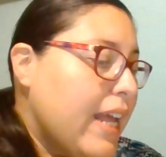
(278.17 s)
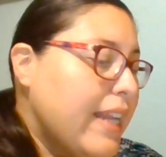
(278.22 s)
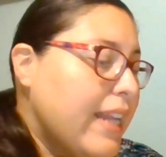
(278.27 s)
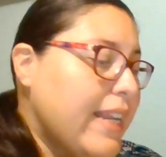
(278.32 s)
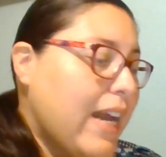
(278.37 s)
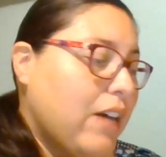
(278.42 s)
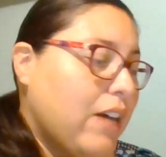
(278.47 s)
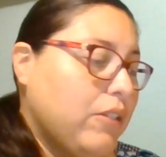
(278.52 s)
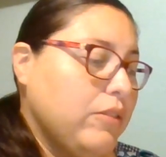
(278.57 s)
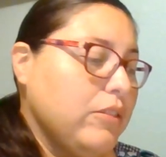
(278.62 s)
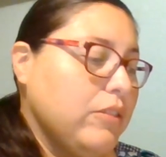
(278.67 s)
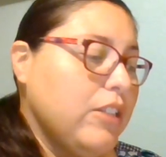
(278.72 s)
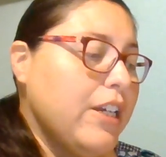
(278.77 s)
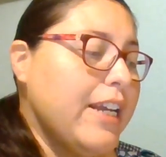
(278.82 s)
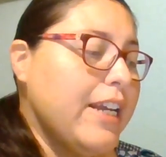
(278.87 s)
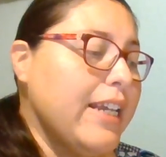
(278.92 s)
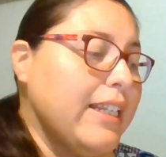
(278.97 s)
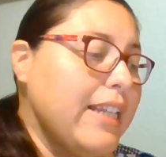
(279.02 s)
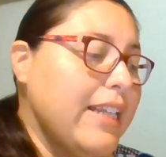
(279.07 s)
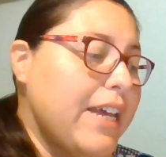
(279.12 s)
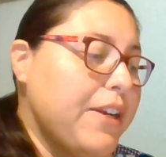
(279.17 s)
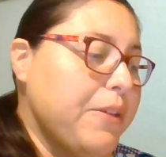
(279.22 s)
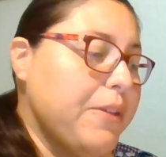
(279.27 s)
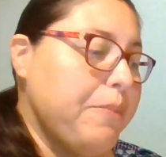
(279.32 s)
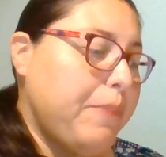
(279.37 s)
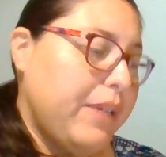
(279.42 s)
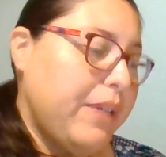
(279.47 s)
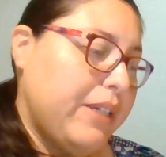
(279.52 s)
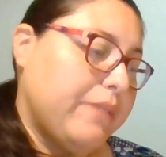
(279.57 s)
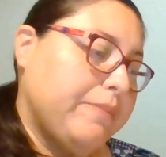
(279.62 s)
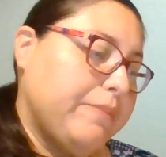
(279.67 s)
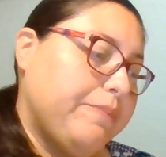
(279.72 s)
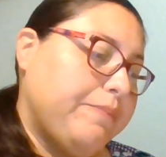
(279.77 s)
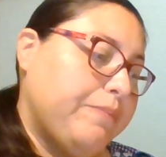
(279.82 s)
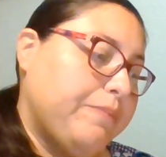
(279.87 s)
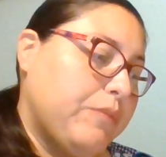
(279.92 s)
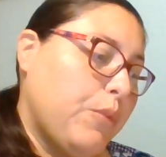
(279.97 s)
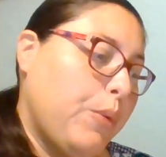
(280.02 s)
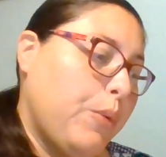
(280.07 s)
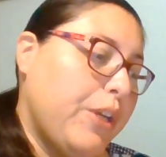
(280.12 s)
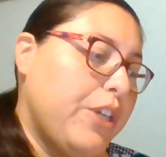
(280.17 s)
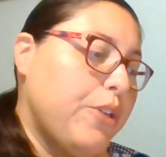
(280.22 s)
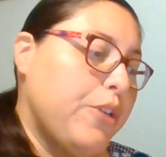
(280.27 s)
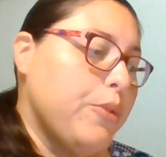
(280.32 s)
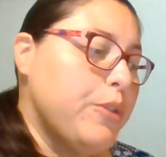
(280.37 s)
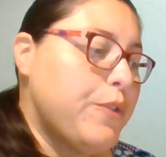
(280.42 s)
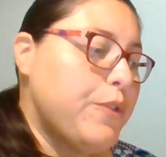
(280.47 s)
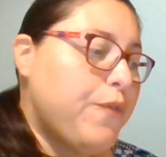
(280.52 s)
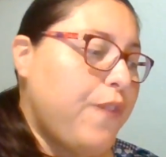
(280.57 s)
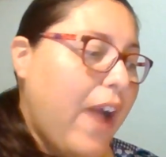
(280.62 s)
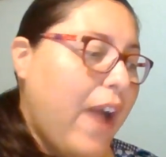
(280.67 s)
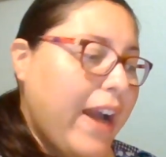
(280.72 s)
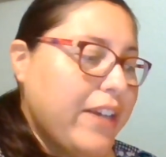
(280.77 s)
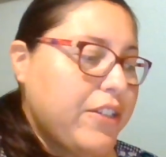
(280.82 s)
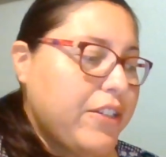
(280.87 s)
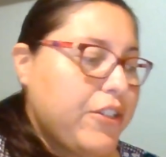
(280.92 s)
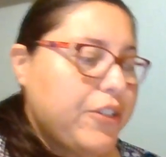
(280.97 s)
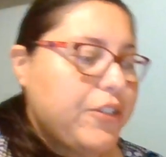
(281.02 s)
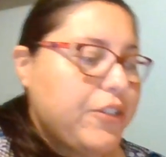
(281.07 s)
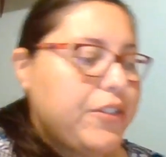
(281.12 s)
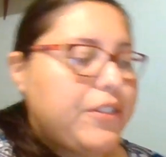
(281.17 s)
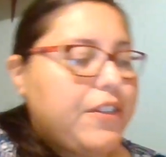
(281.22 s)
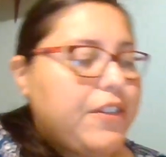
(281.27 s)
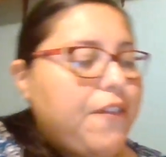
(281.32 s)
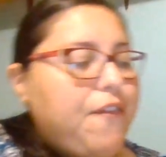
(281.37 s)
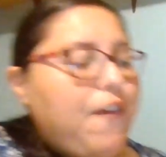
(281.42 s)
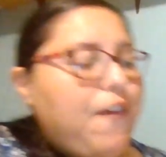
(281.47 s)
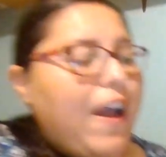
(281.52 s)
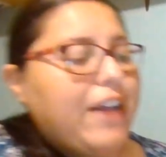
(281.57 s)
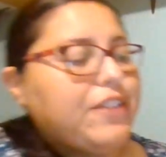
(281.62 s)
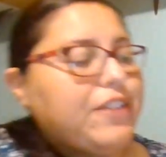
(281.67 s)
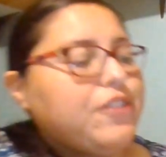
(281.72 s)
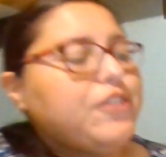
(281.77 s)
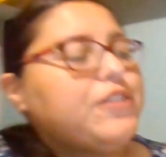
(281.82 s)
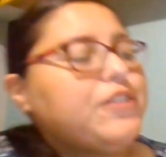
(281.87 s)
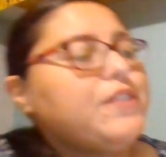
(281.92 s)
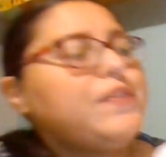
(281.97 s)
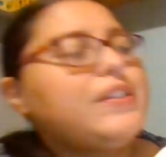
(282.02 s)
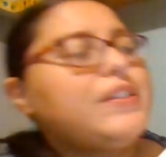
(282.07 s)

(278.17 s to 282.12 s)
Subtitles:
Now, look at letter B. We use factors, the factors of